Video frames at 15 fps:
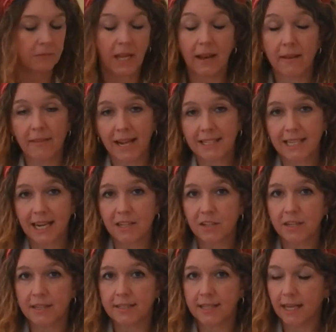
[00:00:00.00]
Well, that's
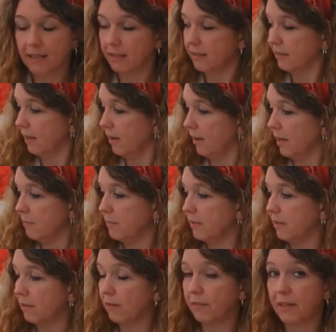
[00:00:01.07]
actually the second time
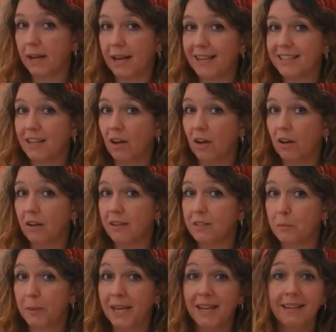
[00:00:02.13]
that the letter R has
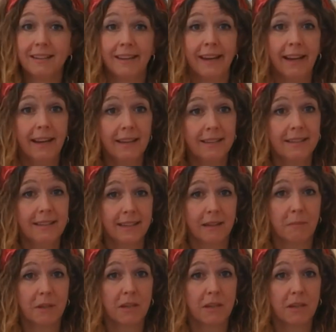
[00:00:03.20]
appeared today, isn't it?